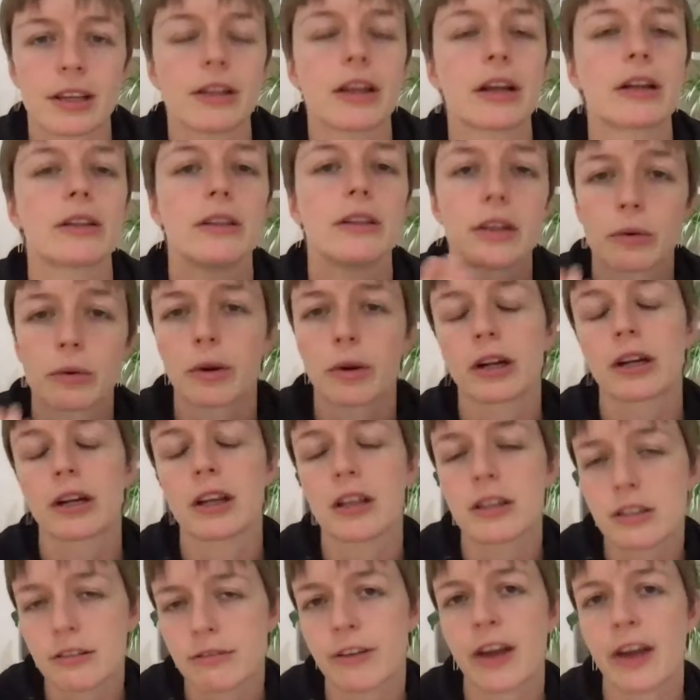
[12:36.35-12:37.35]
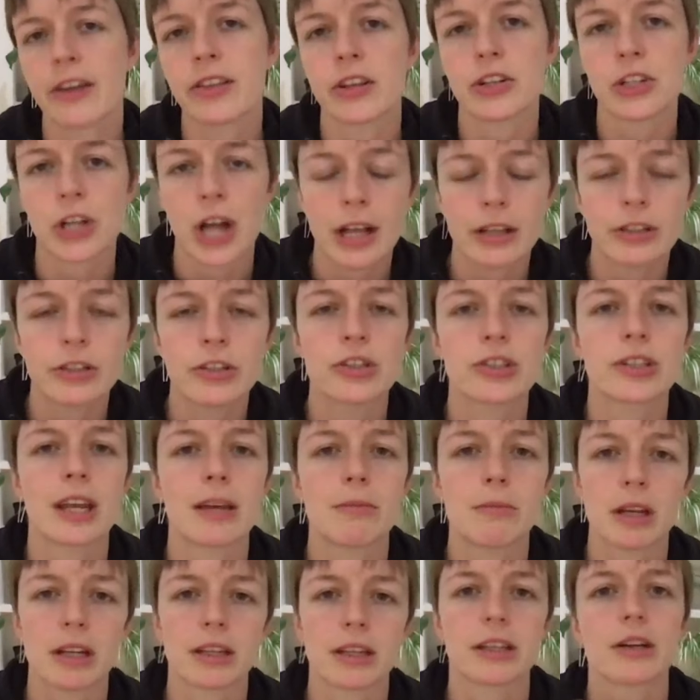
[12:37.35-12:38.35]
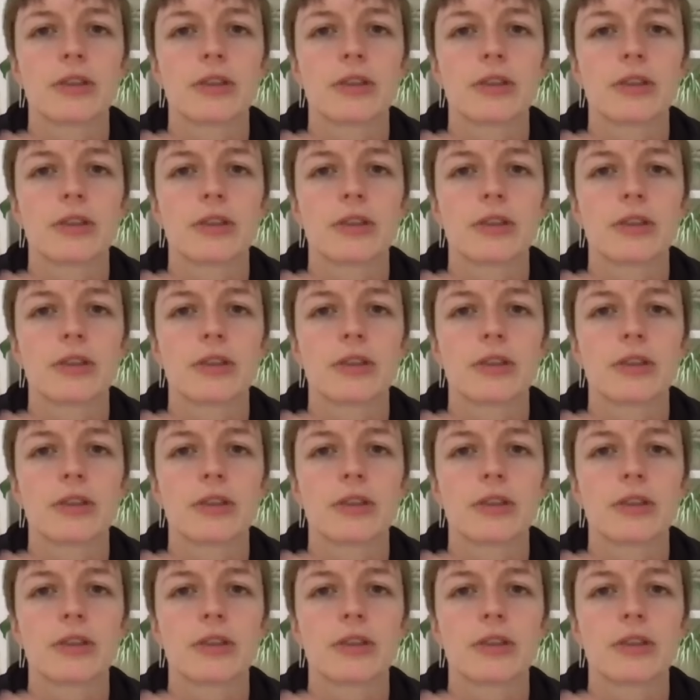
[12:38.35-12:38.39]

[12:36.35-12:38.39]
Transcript: like, look, we're going to define the challenge statement.